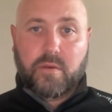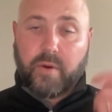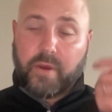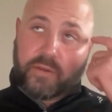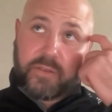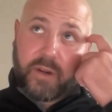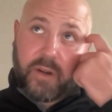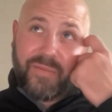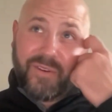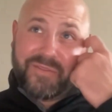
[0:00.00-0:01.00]
the way you
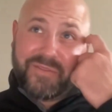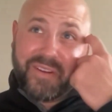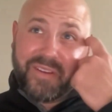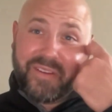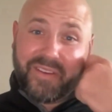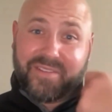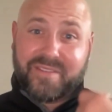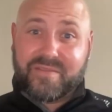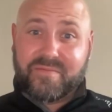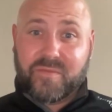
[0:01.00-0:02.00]
start most anything
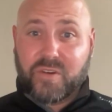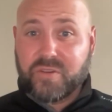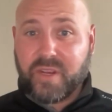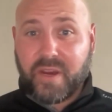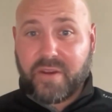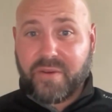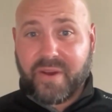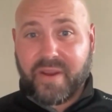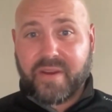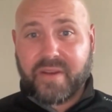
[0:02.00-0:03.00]
is usually how you
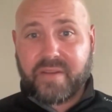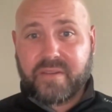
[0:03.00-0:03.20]
end it.